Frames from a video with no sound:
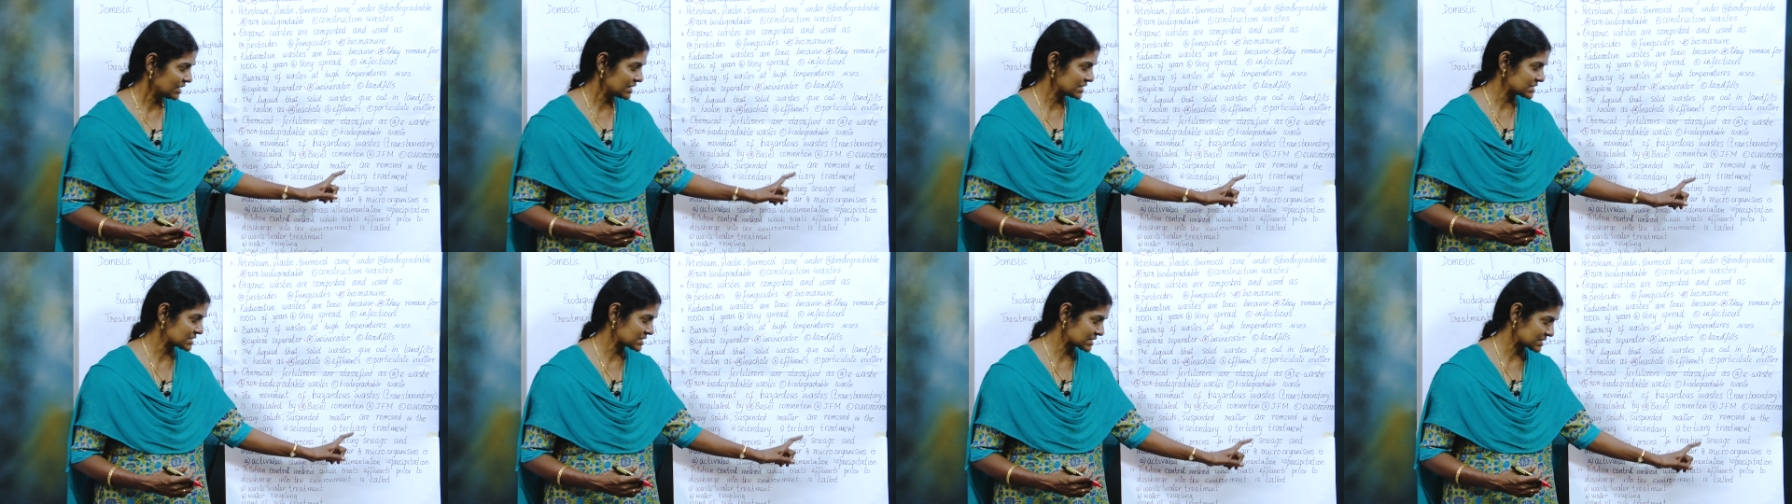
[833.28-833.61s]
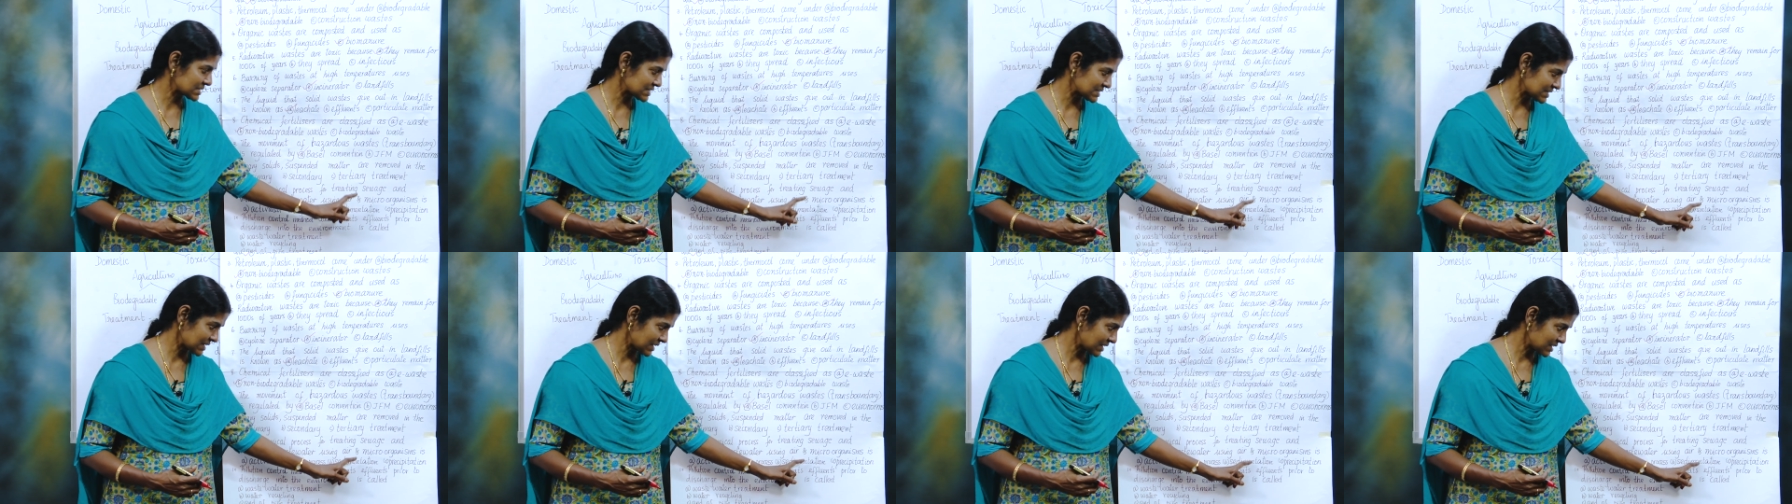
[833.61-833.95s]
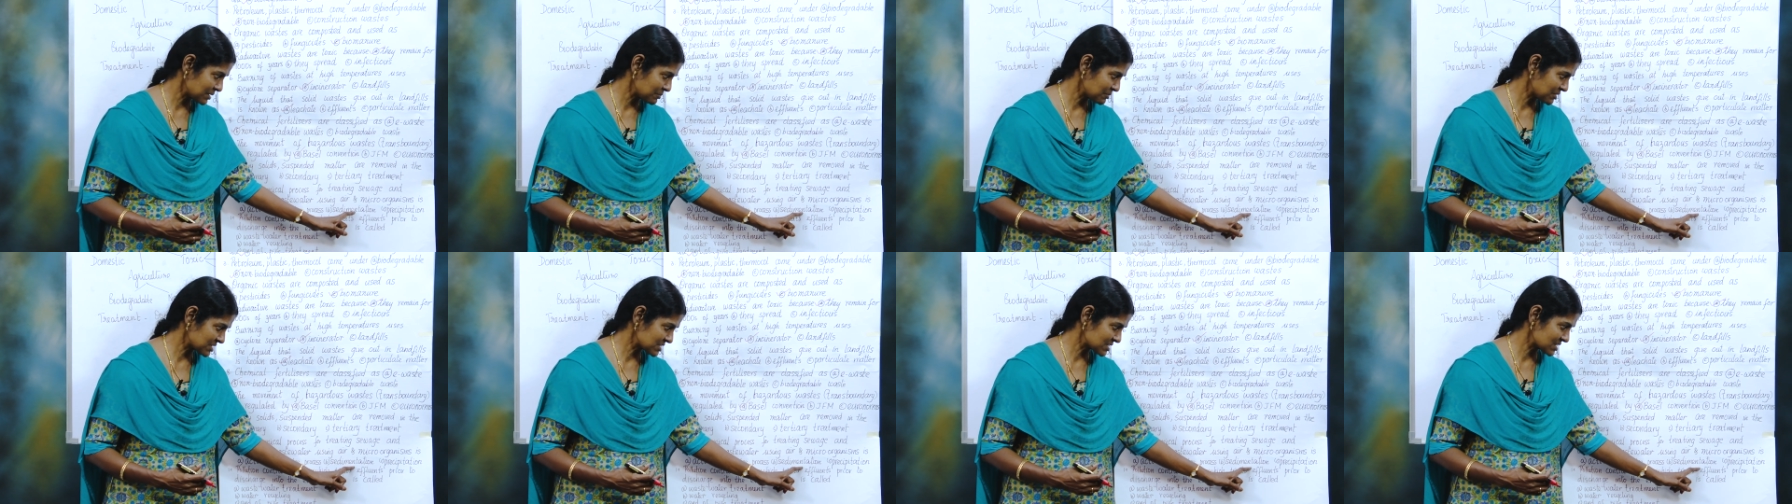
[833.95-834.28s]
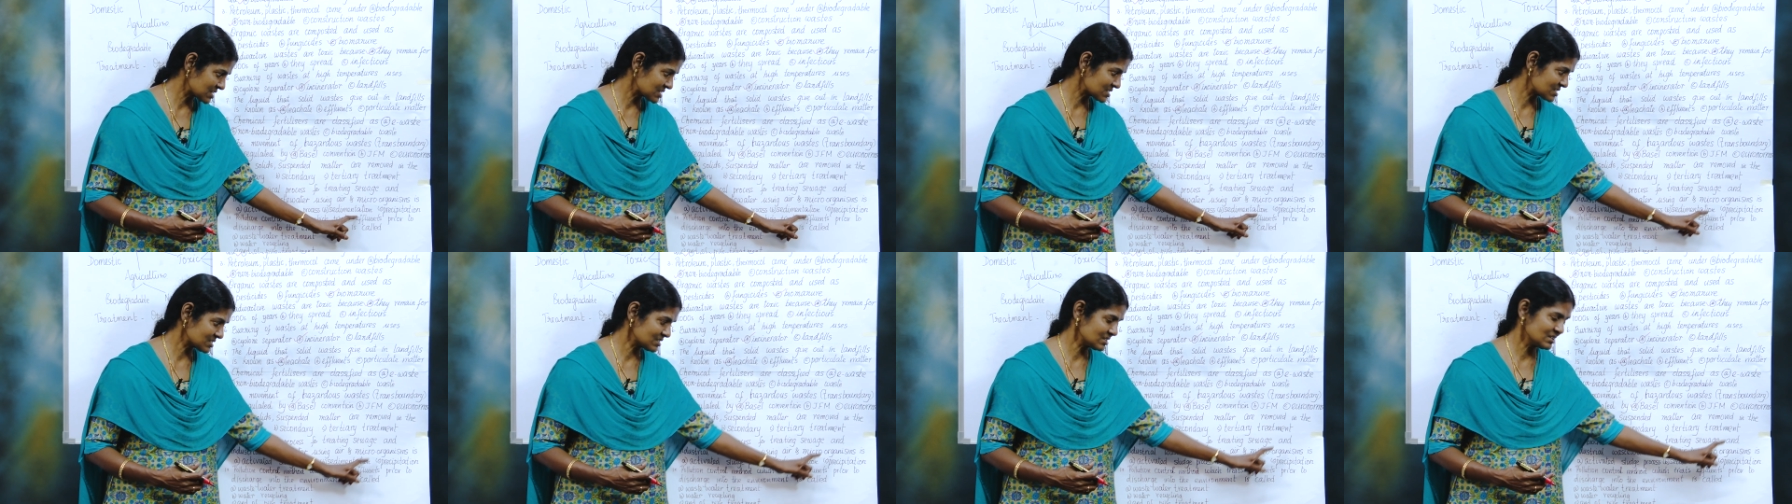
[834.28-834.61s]
Is it
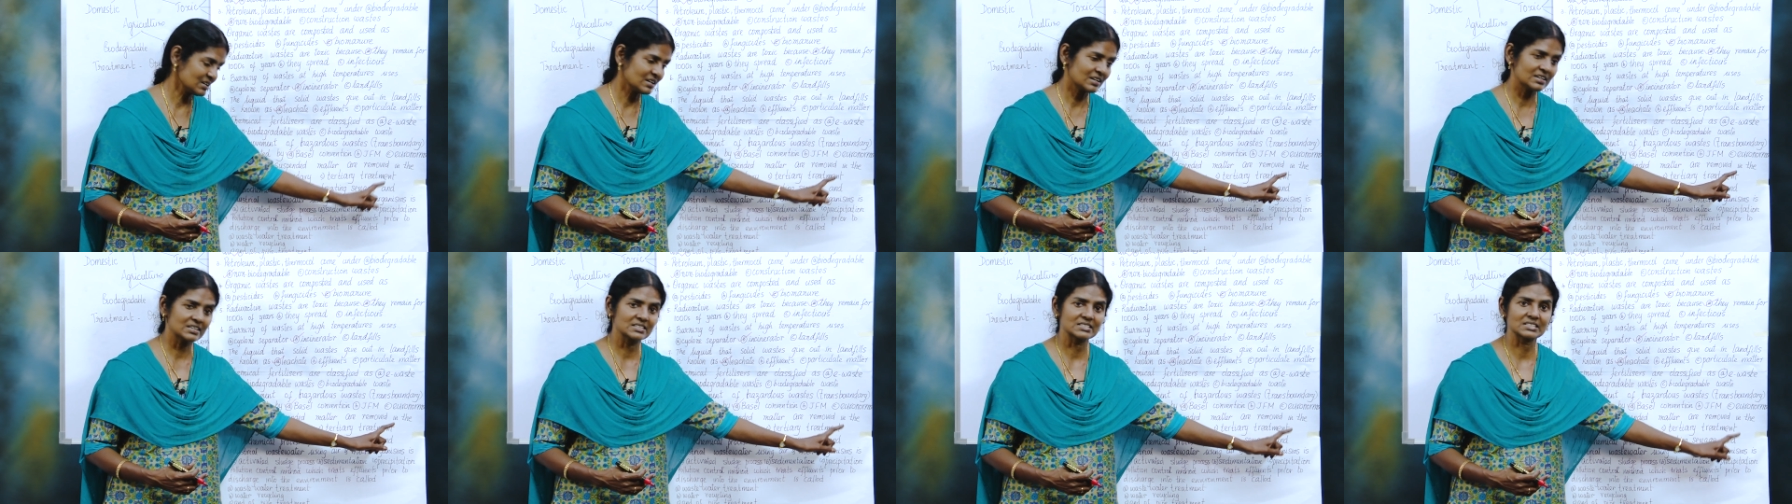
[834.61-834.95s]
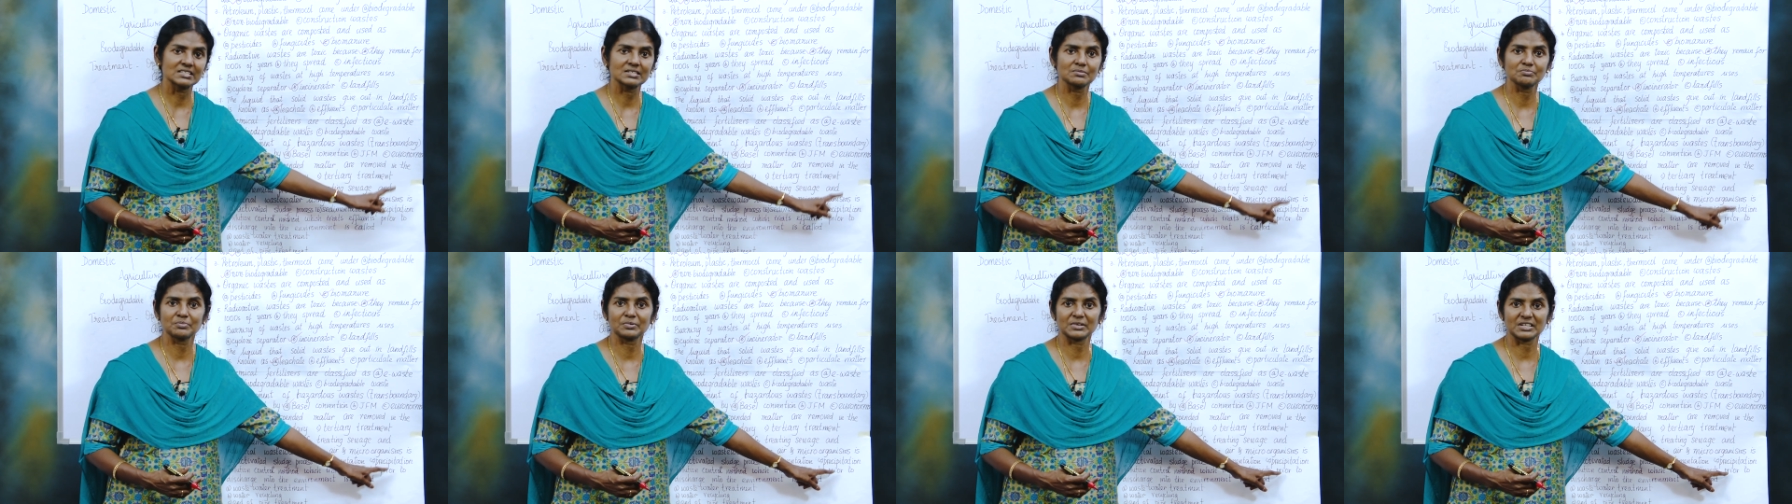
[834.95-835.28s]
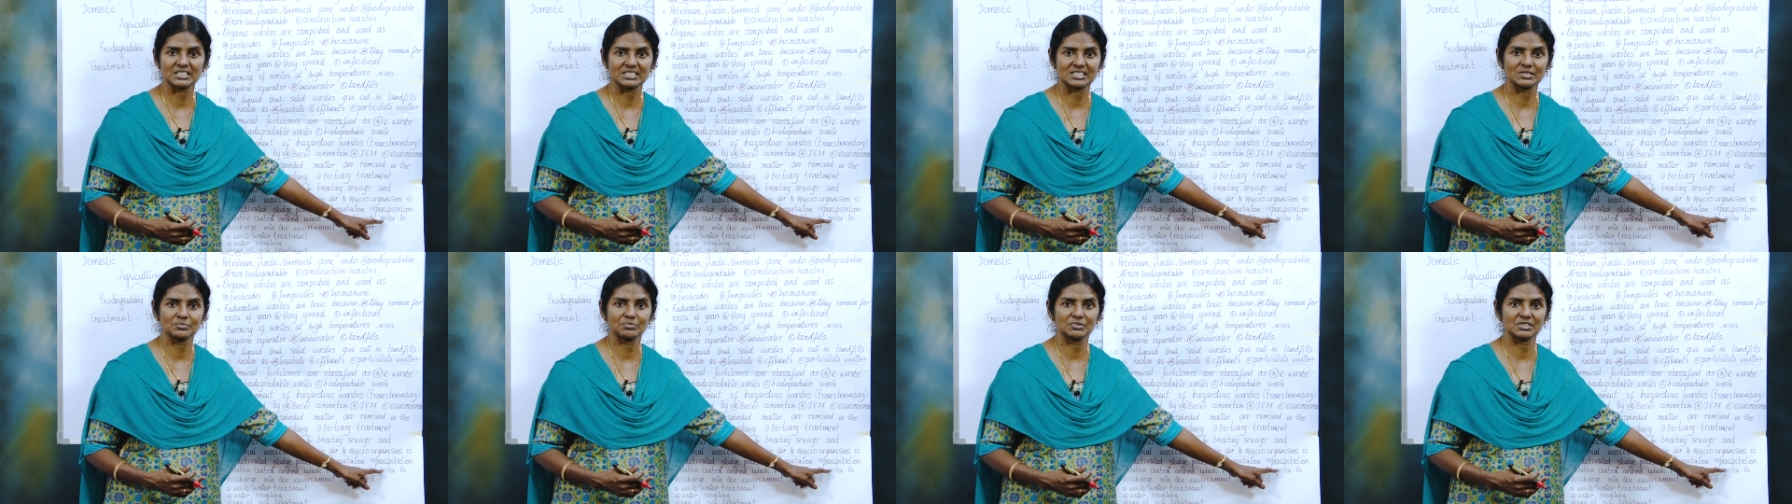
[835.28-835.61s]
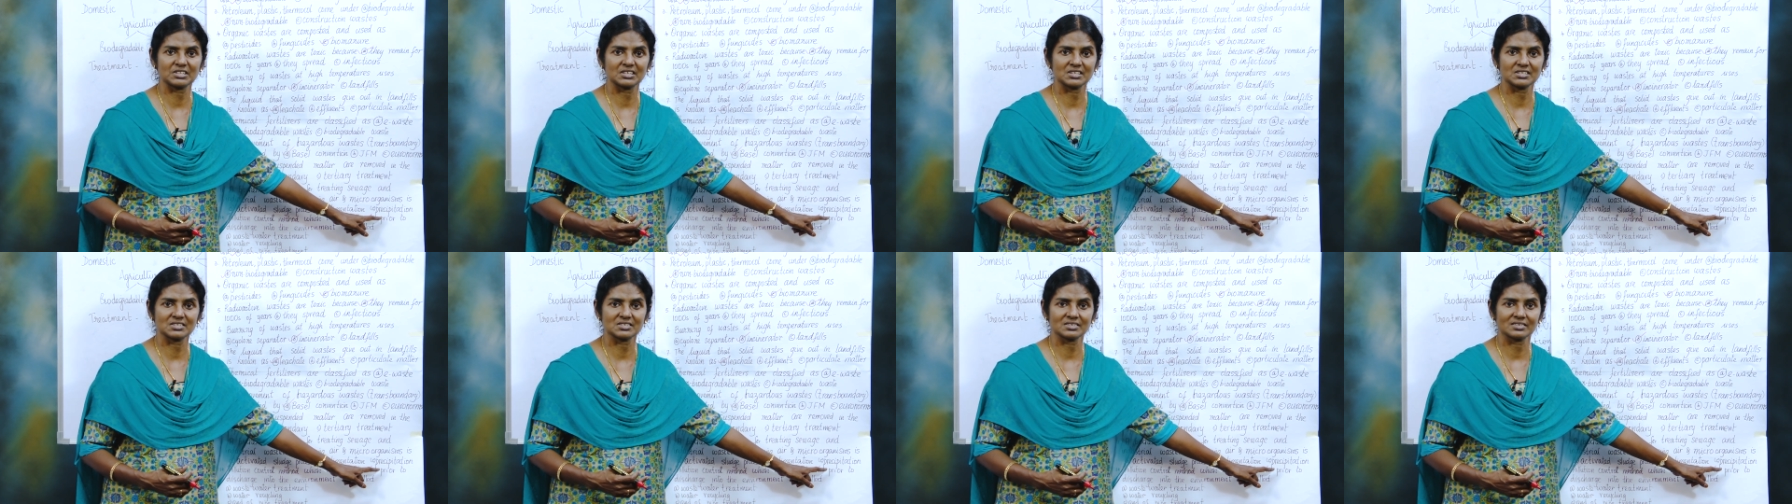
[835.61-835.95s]
sedimentation? Is it
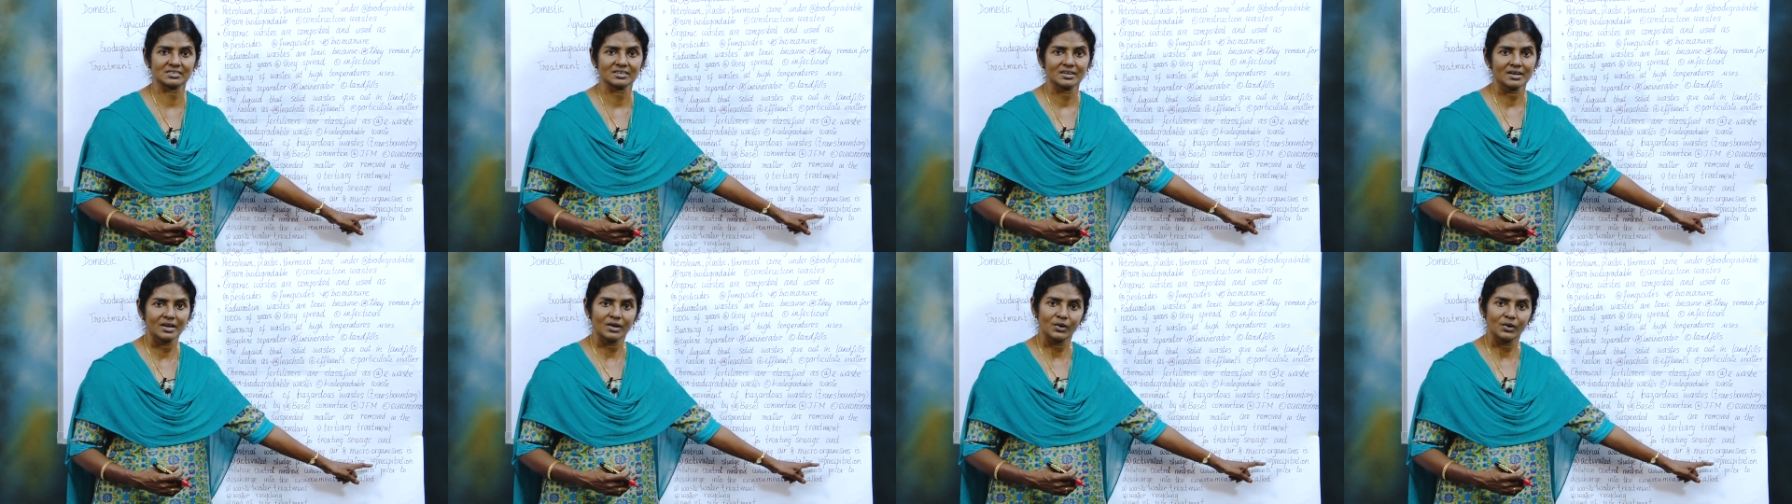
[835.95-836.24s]
precipitation?